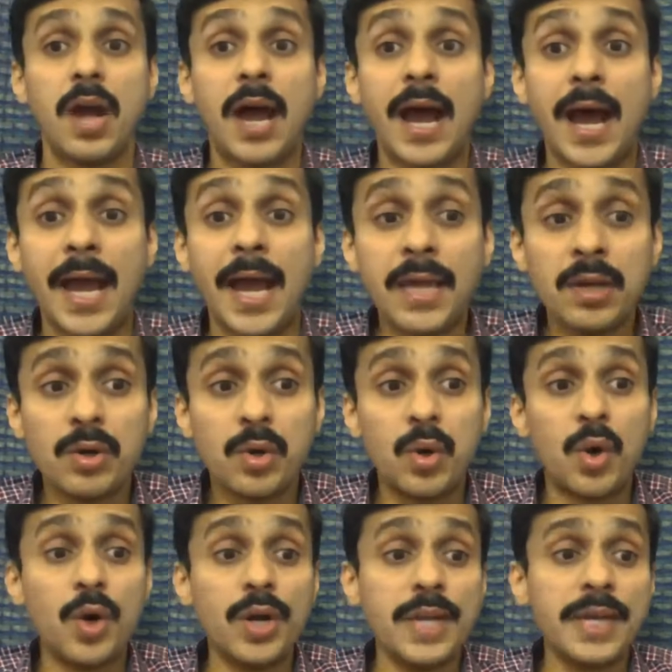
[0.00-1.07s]
I
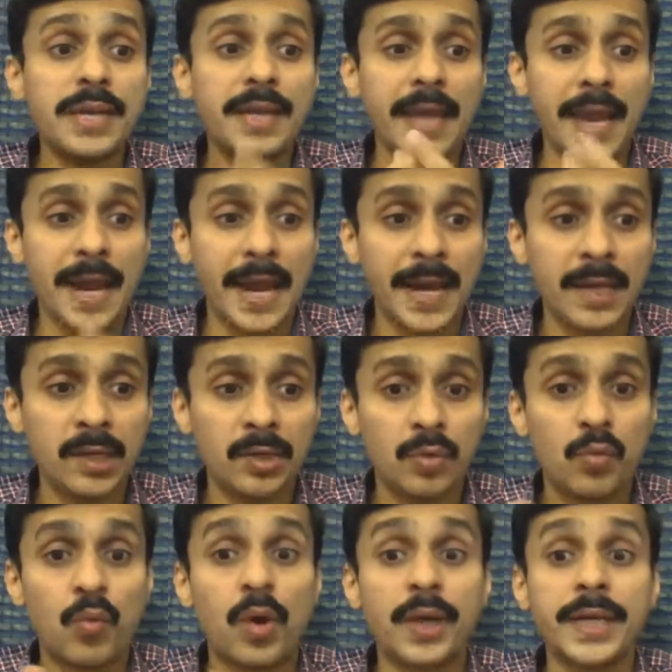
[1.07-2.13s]
only get
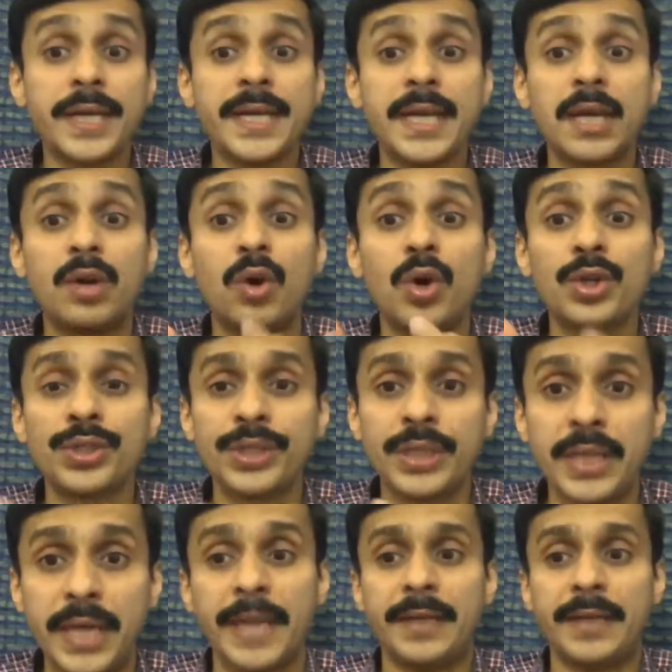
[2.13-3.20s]
what I
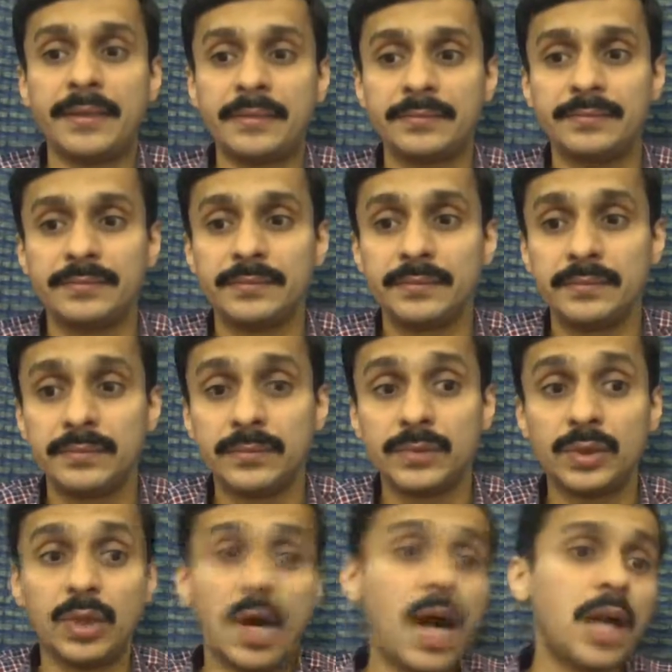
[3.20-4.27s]
negotiate,
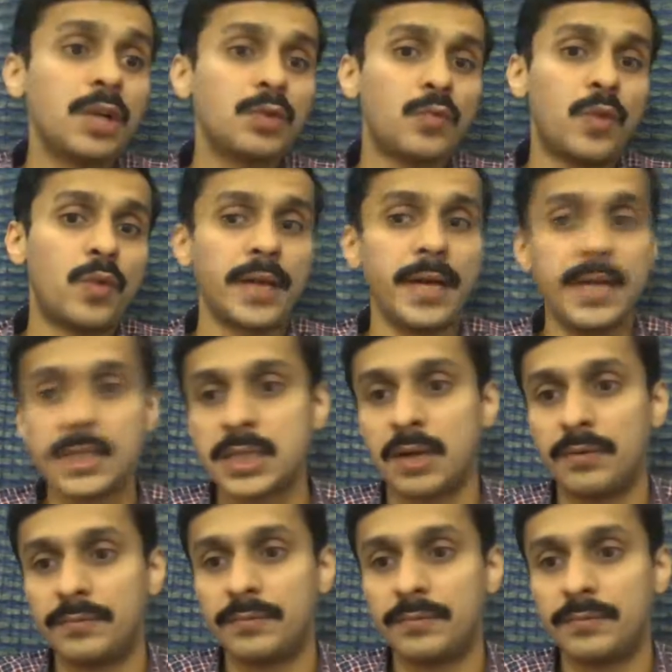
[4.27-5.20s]
not what I deserve.